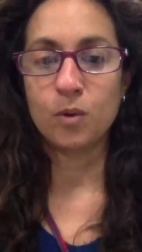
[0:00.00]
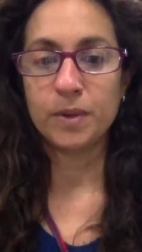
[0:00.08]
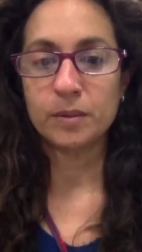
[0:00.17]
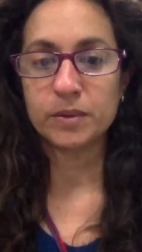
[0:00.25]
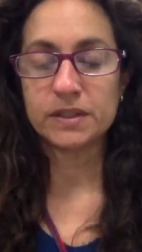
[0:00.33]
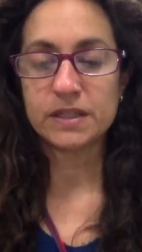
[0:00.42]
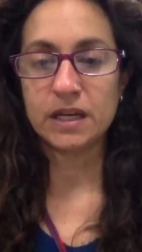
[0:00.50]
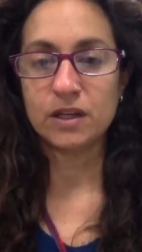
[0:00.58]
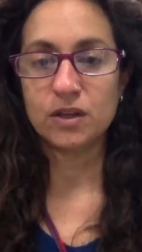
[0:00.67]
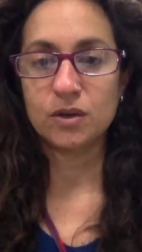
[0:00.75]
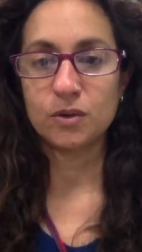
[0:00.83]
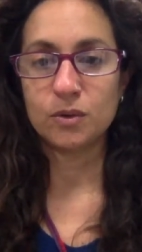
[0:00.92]
be able to take
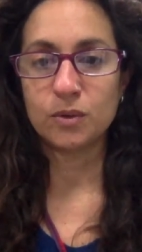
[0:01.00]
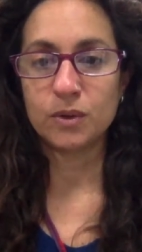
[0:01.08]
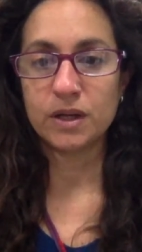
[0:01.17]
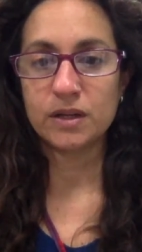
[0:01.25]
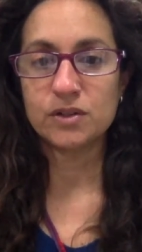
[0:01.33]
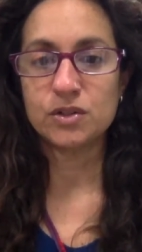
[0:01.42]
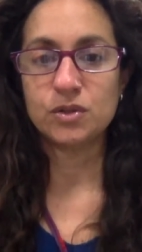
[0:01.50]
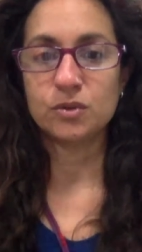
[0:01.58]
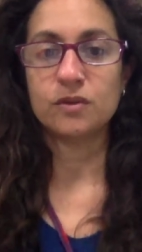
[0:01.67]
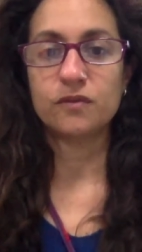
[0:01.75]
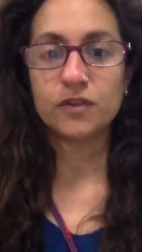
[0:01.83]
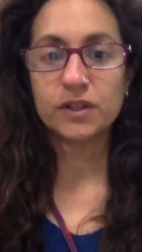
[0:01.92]
you into the
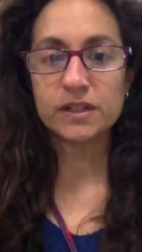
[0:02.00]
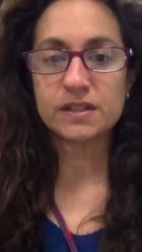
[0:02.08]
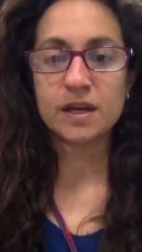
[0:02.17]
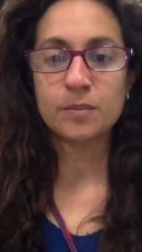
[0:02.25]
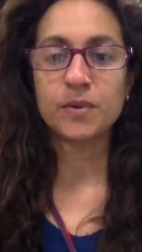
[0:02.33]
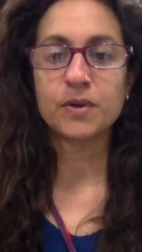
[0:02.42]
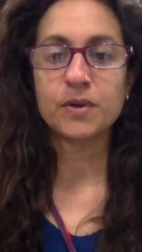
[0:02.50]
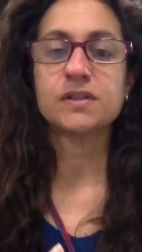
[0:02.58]
full examples.